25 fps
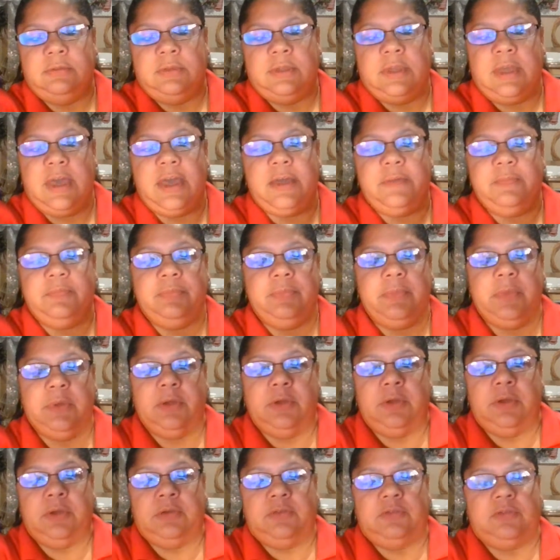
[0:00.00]
Okay?
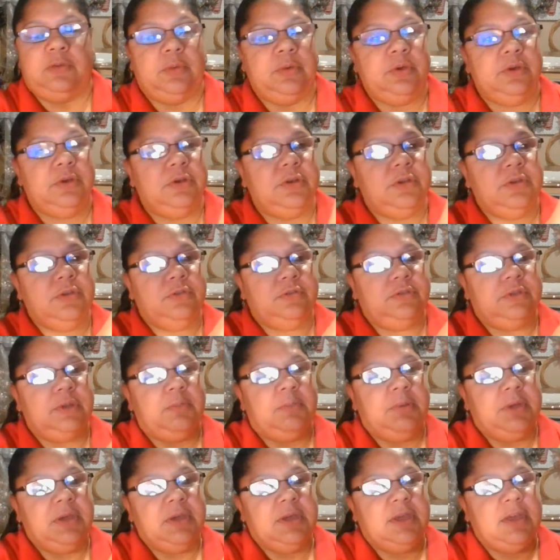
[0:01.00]
So we're going to use
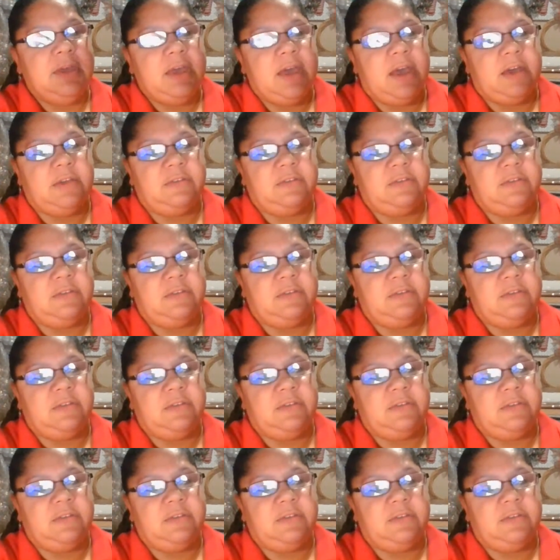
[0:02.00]
the pinky